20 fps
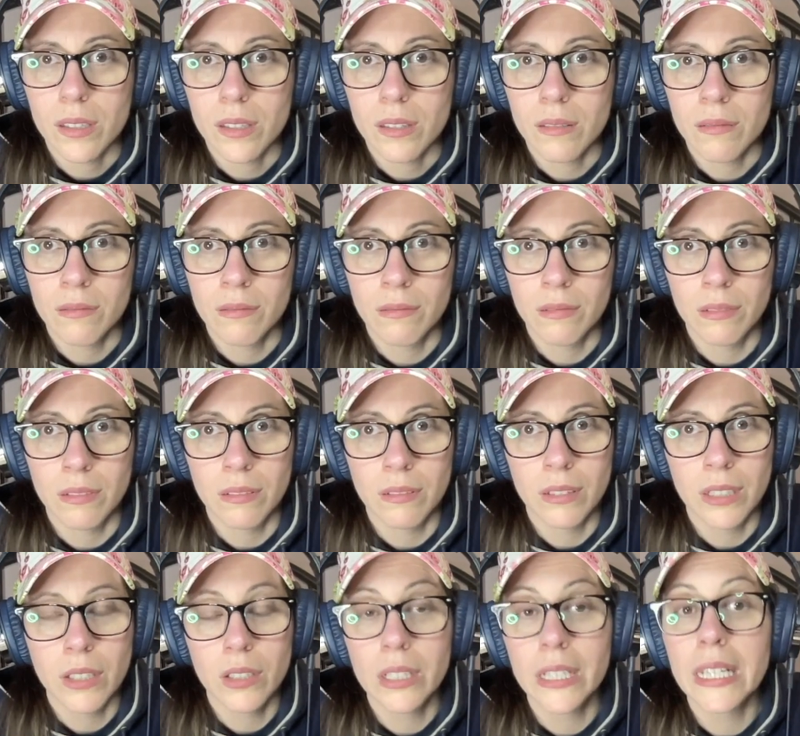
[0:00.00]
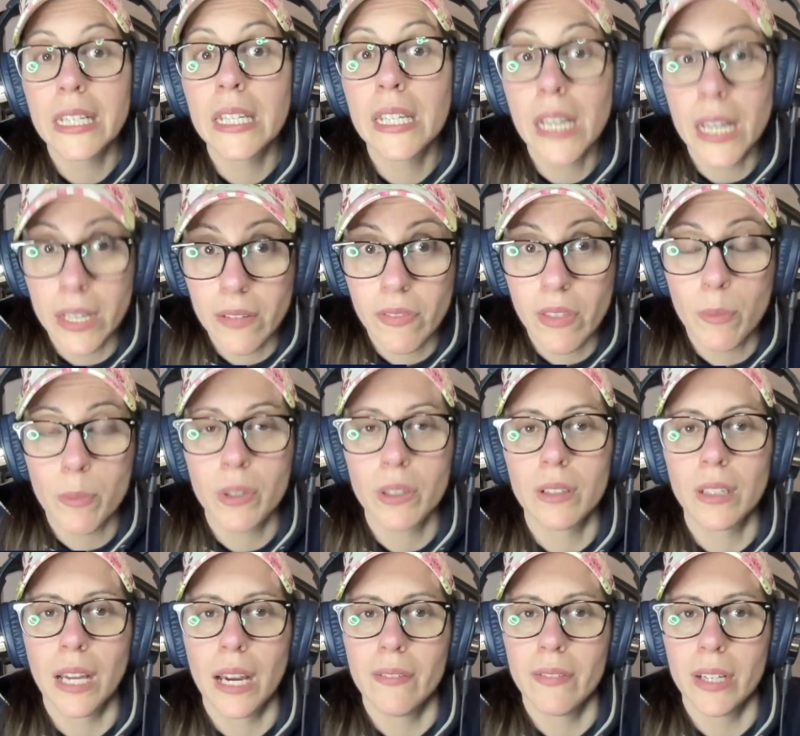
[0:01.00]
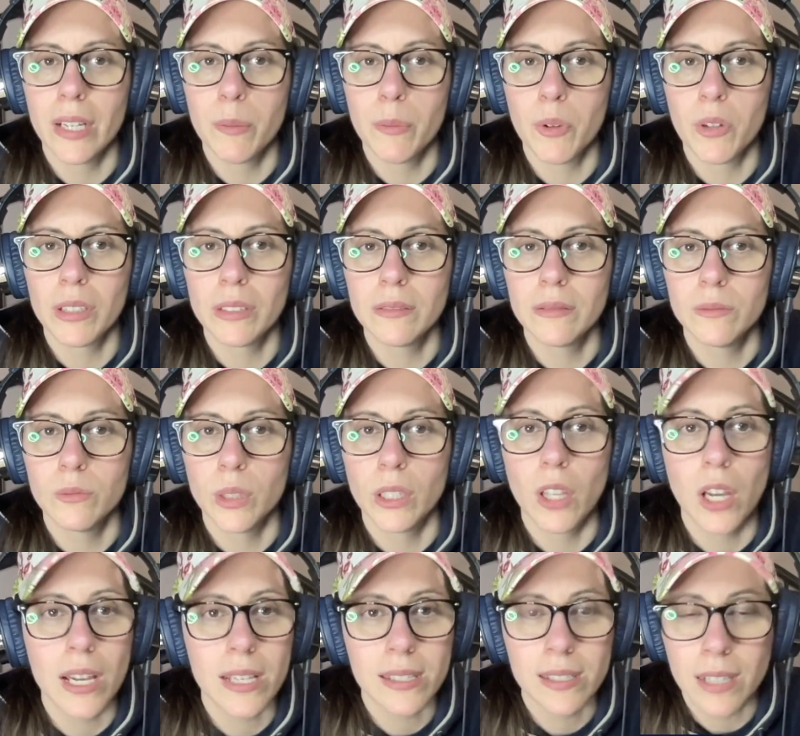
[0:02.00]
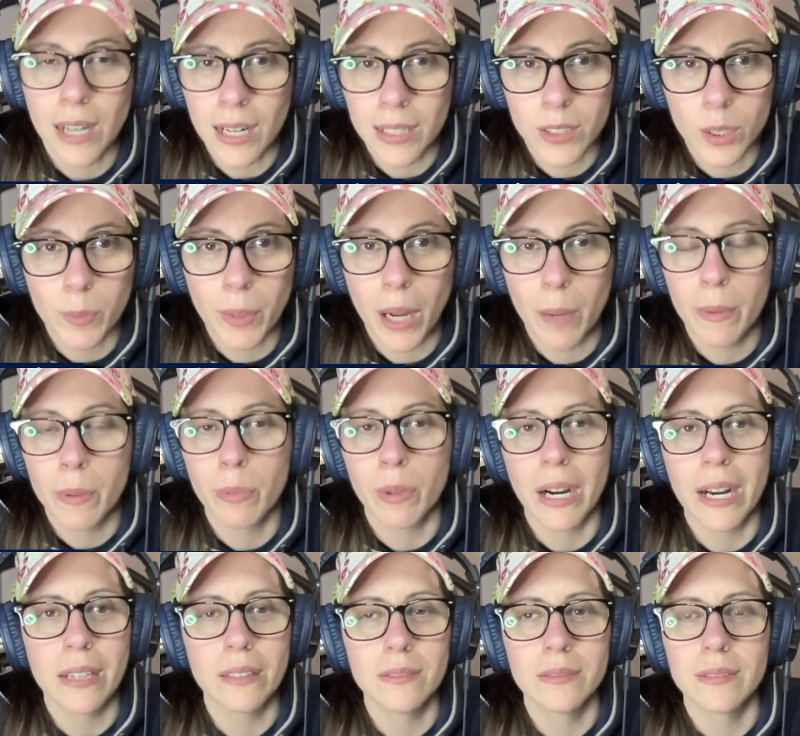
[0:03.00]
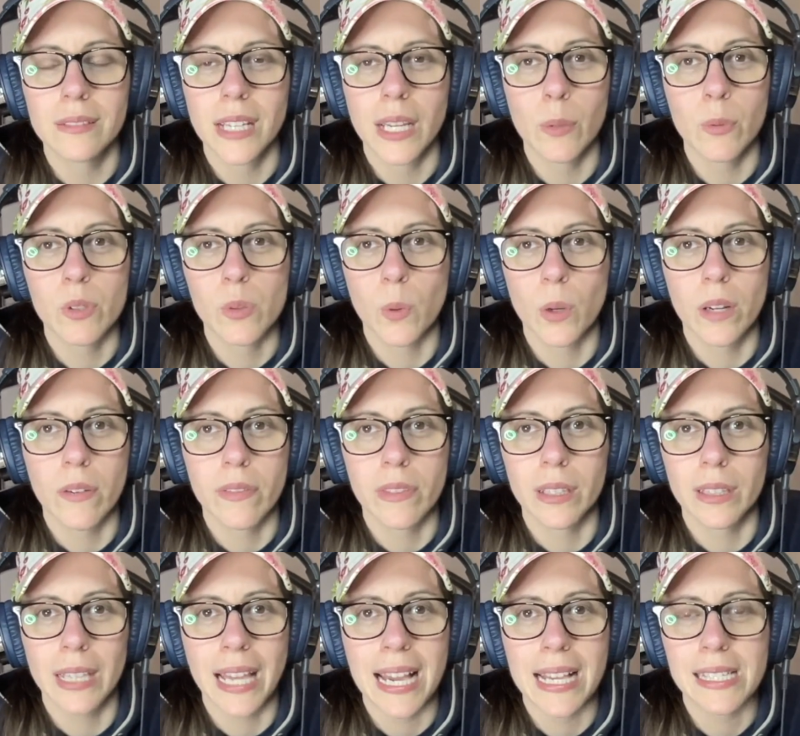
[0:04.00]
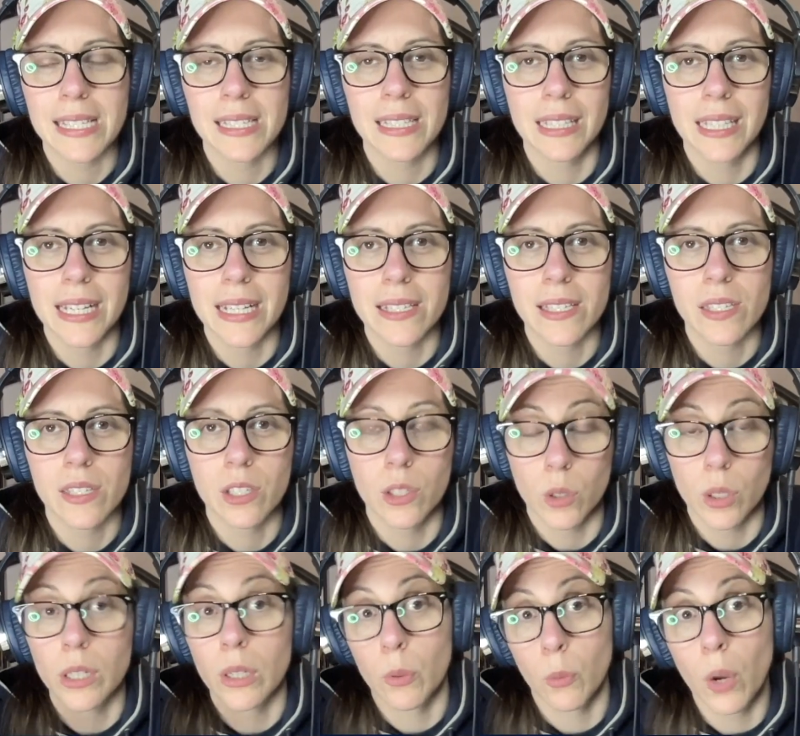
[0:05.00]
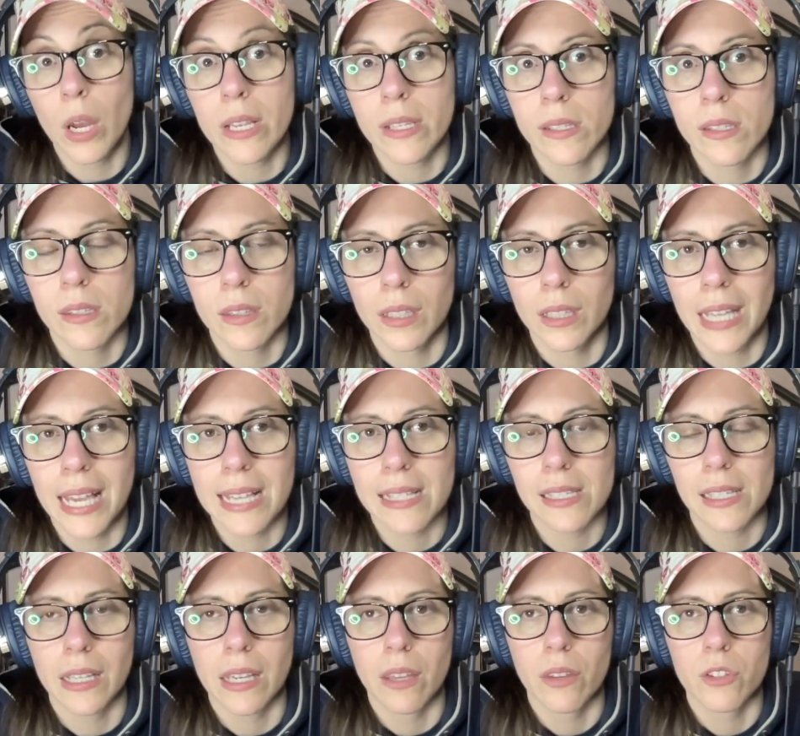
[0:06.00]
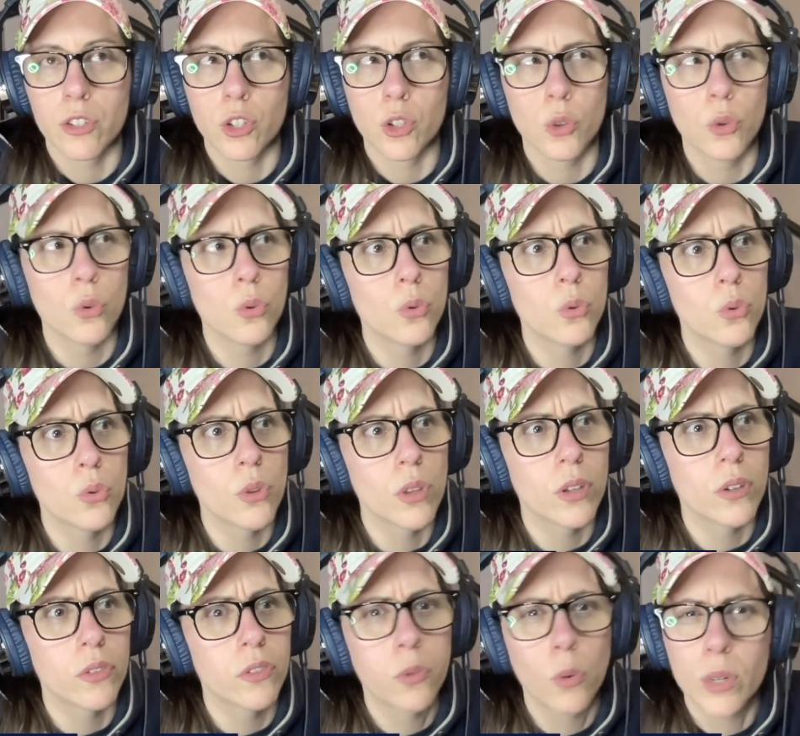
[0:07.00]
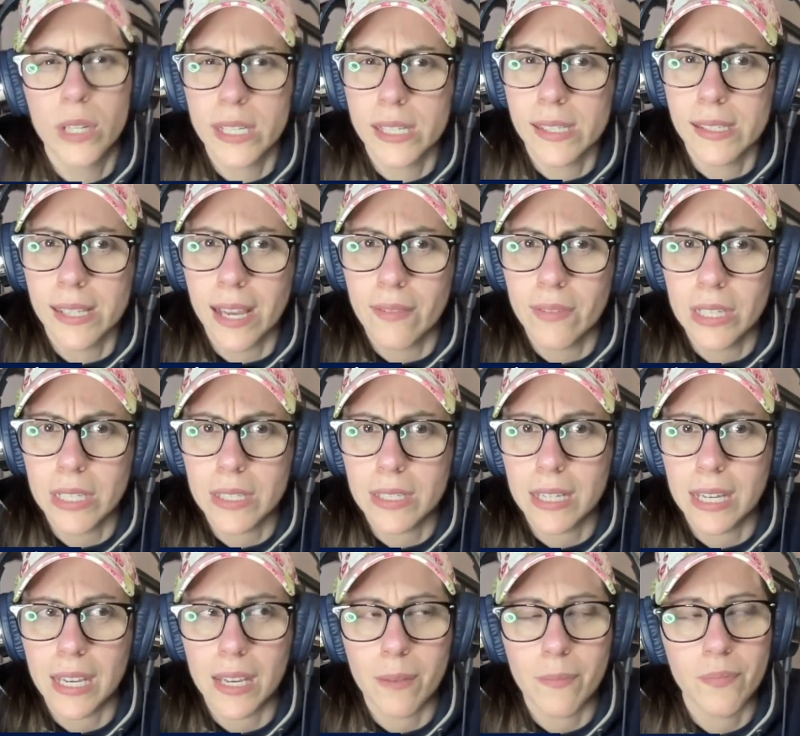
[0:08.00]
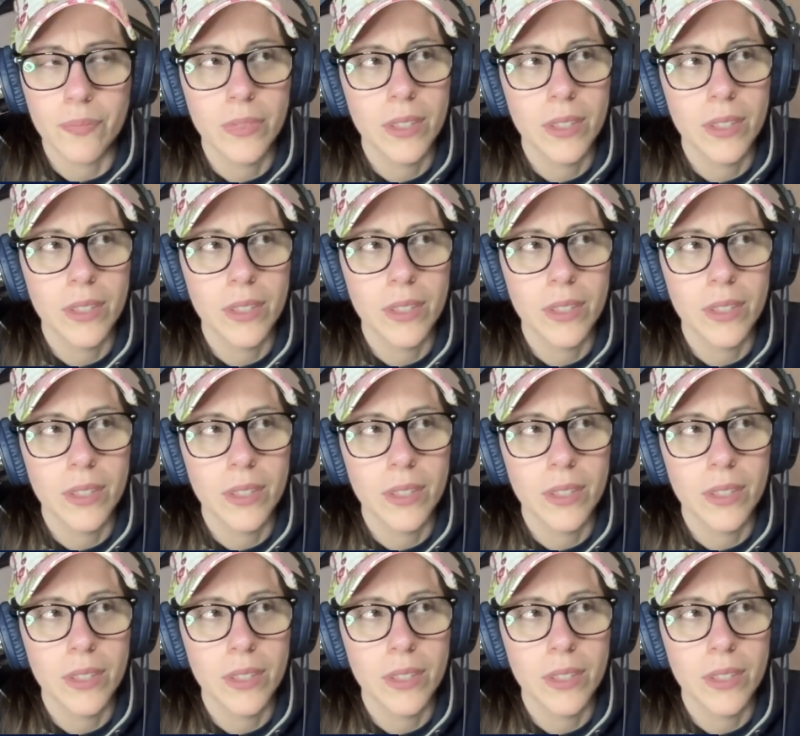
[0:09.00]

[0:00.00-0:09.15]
nearly none of them are alive anymore. We lost Dr. Bobby Brown. He was one of the last links to, or he was the last link to the 47 team.